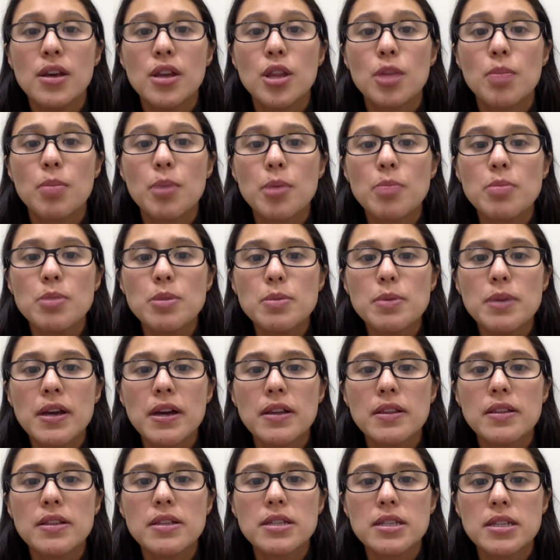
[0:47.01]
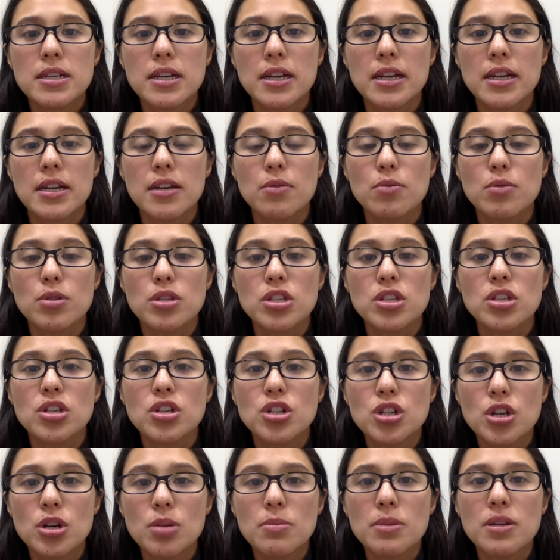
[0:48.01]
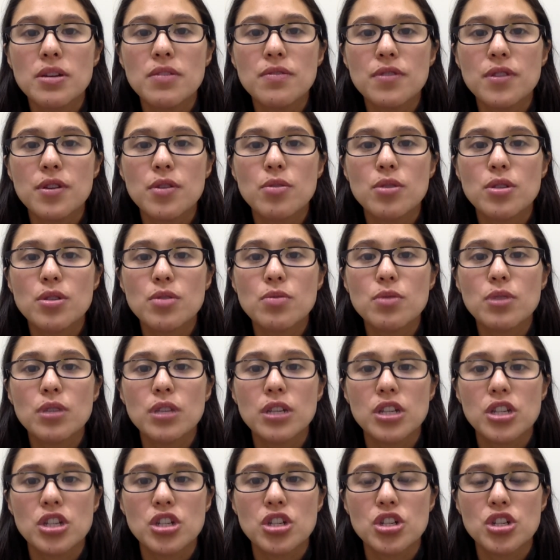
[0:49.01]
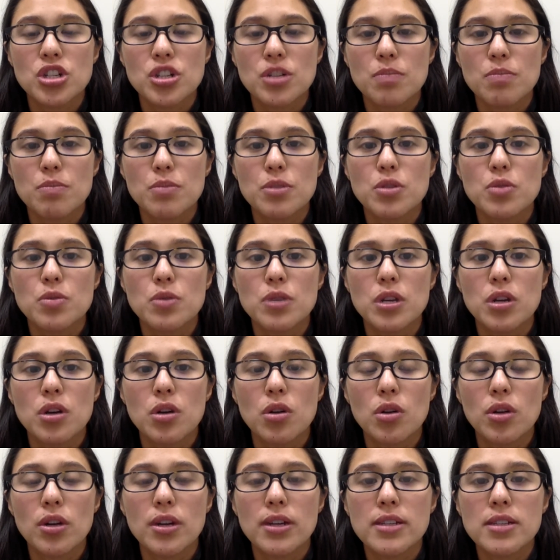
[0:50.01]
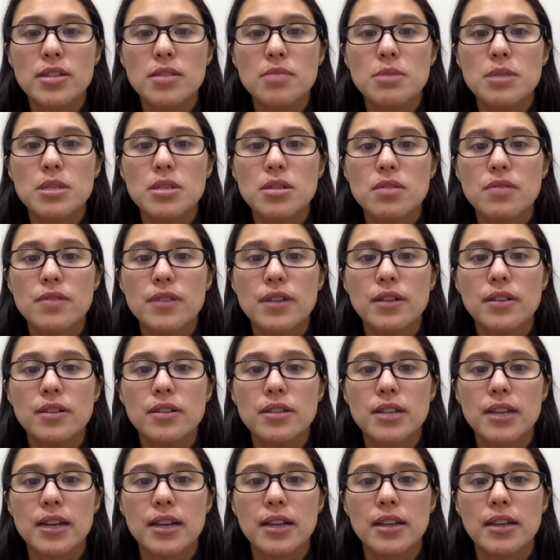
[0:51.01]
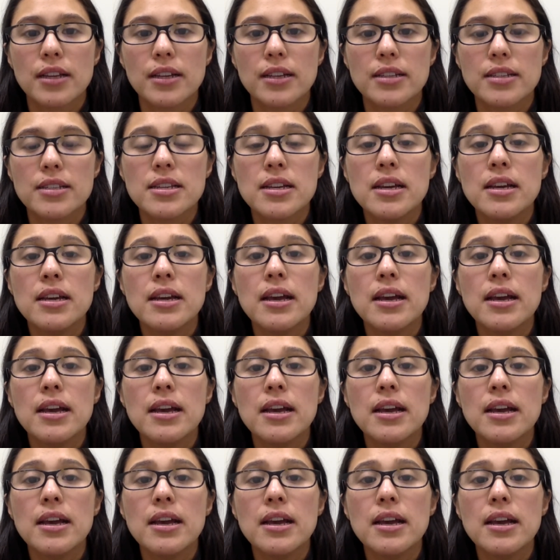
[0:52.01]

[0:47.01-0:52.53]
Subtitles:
The purpose behind this study was to determine if there is a relationship between colonoscopy surveillance guidelines